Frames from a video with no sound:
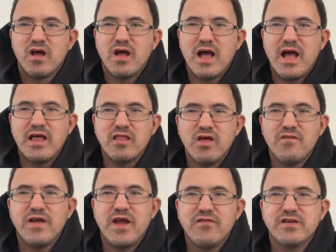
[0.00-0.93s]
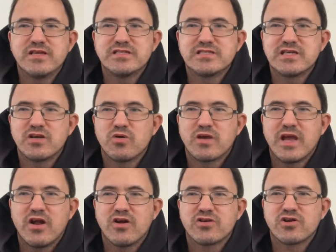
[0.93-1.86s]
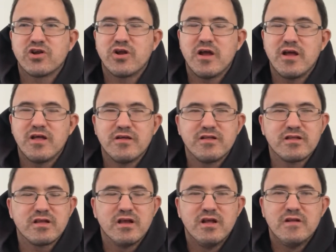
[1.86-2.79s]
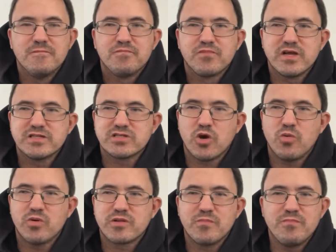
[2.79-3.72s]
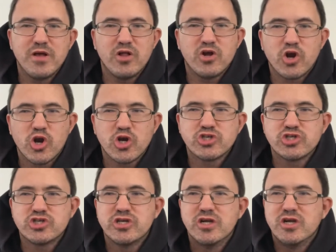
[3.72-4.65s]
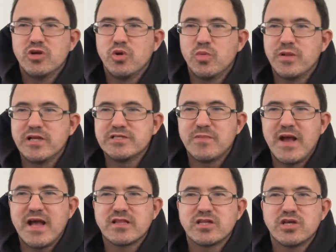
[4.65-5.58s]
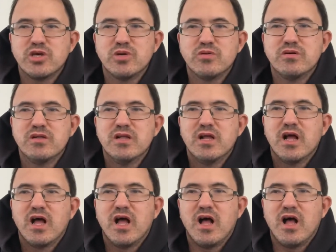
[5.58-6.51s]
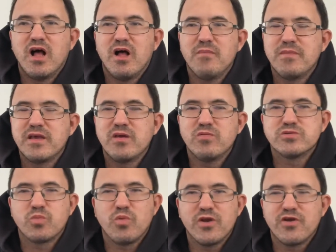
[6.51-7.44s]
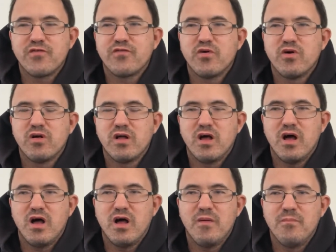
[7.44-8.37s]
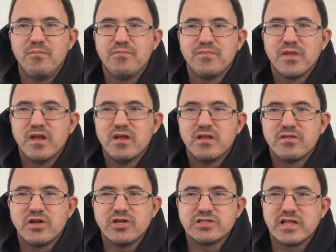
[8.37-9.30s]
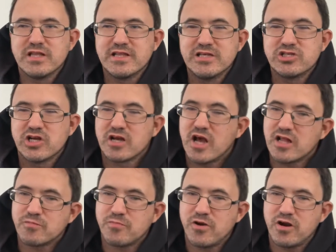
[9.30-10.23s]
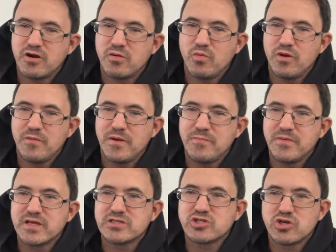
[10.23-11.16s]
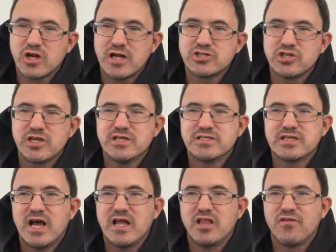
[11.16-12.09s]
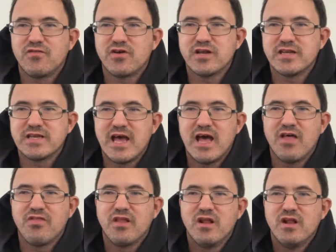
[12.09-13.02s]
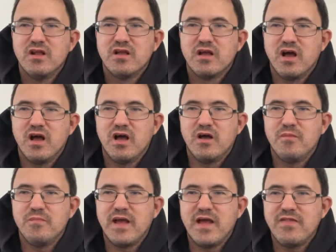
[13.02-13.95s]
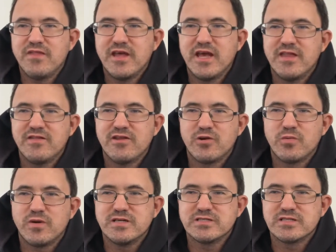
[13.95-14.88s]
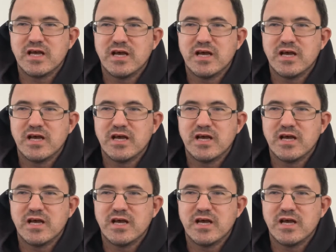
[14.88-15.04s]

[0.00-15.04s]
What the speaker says: every single character. Let's go with Emil Hirsch, who plays Matthew. He was wonderful. There's Alicia Cuthbert, one of my biggest crushes. I love her to death. And then there was,